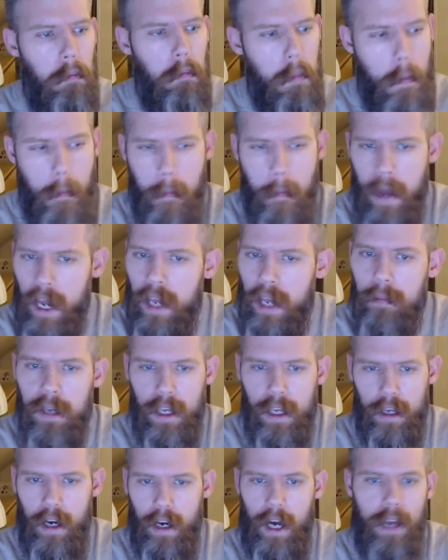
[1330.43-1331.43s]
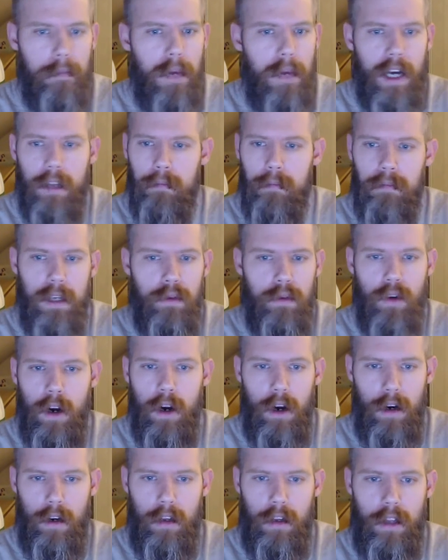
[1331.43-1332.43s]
Maybe. I might be wrong.